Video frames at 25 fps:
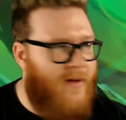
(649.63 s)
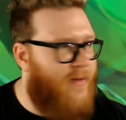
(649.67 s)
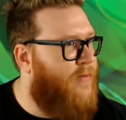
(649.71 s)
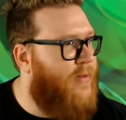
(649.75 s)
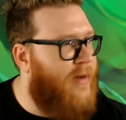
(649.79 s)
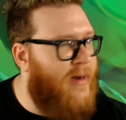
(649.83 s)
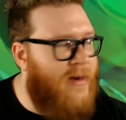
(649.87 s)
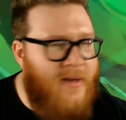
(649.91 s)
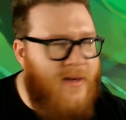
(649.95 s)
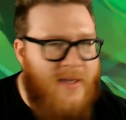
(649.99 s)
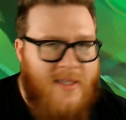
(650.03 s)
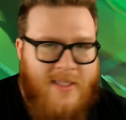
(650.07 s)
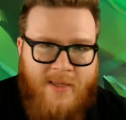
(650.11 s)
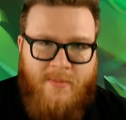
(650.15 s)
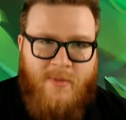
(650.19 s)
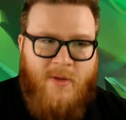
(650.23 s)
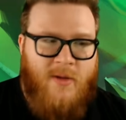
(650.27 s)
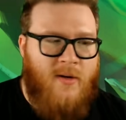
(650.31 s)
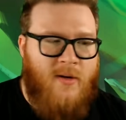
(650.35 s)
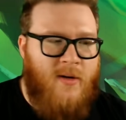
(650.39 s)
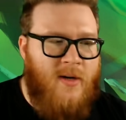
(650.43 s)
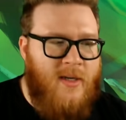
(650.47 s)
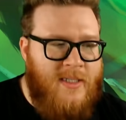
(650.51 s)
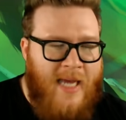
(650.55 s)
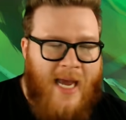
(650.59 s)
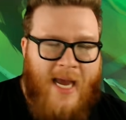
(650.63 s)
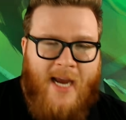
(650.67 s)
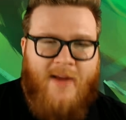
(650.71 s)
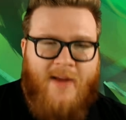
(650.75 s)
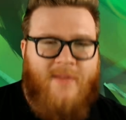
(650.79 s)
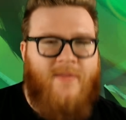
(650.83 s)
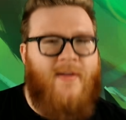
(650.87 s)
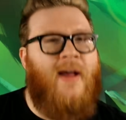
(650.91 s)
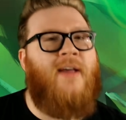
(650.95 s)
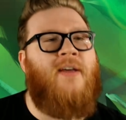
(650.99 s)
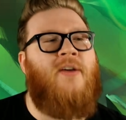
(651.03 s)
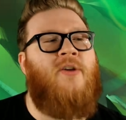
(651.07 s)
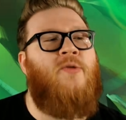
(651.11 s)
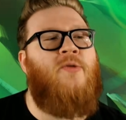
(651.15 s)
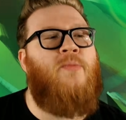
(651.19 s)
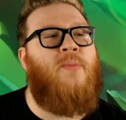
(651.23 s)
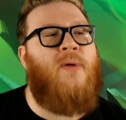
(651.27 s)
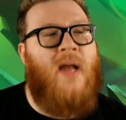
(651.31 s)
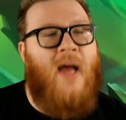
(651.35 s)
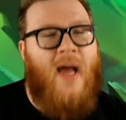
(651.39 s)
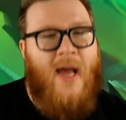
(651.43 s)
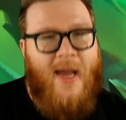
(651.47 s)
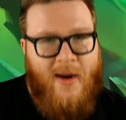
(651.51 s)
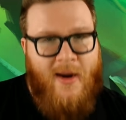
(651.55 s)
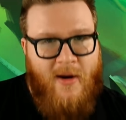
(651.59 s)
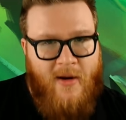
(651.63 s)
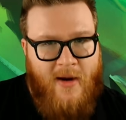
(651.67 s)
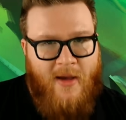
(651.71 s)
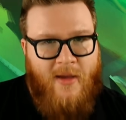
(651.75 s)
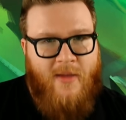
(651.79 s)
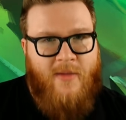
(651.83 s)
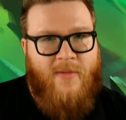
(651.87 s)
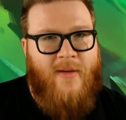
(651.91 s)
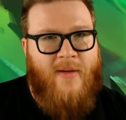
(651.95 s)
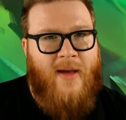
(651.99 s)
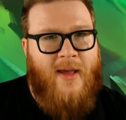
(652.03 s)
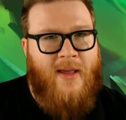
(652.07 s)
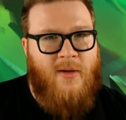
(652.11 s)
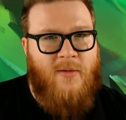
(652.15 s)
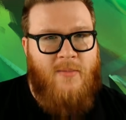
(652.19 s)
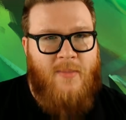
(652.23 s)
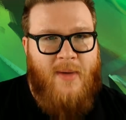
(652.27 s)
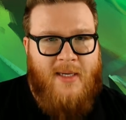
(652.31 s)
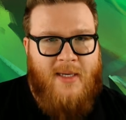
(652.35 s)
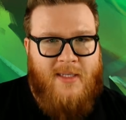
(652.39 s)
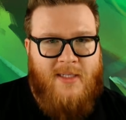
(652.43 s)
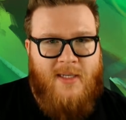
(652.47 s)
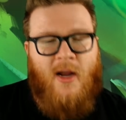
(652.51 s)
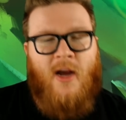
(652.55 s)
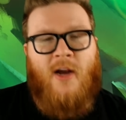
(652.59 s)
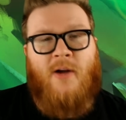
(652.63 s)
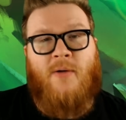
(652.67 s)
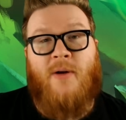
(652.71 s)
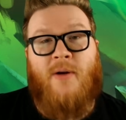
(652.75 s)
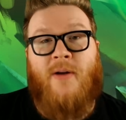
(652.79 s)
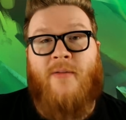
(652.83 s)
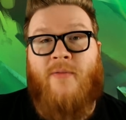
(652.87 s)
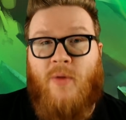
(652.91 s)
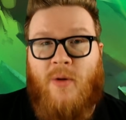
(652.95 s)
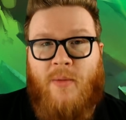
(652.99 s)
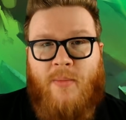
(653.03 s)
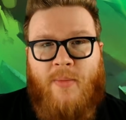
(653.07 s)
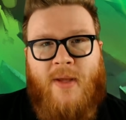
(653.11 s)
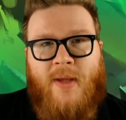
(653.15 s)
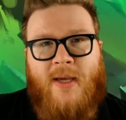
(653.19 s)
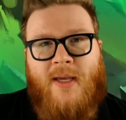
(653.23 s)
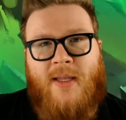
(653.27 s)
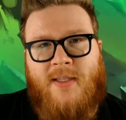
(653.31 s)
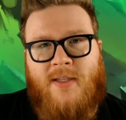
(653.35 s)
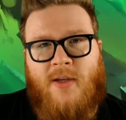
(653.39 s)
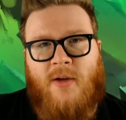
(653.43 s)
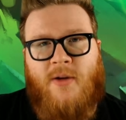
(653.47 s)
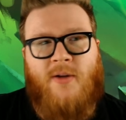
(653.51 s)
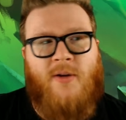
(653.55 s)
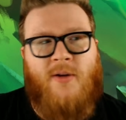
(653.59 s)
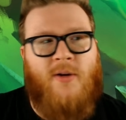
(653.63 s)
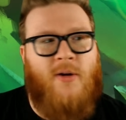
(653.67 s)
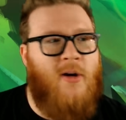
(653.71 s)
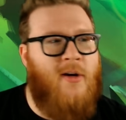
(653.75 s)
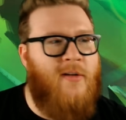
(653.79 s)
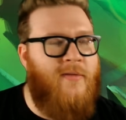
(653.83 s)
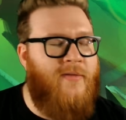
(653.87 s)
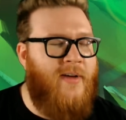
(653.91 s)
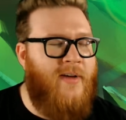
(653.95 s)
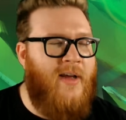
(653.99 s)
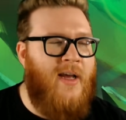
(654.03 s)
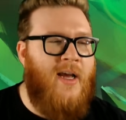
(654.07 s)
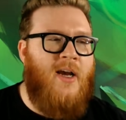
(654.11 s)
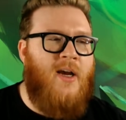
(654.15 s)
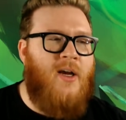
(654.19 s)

Very similar attack value, but a higher health value makes it awkward if you want to play this on curve.